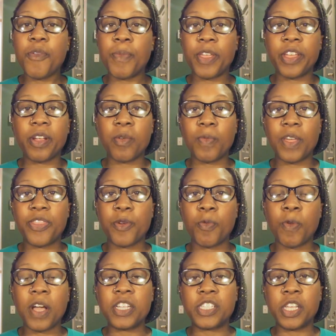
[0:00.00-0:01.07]
familiar with
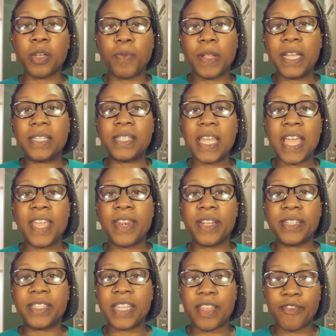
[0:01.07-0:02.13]
what took place in
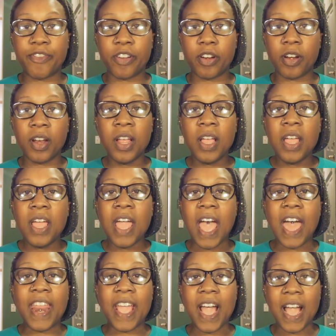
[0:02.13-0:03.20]
Denver
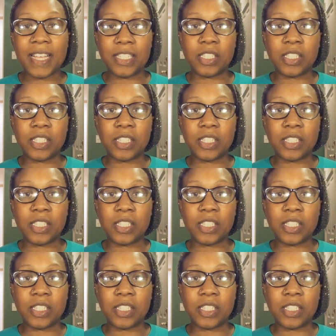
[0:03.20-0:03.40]
at a high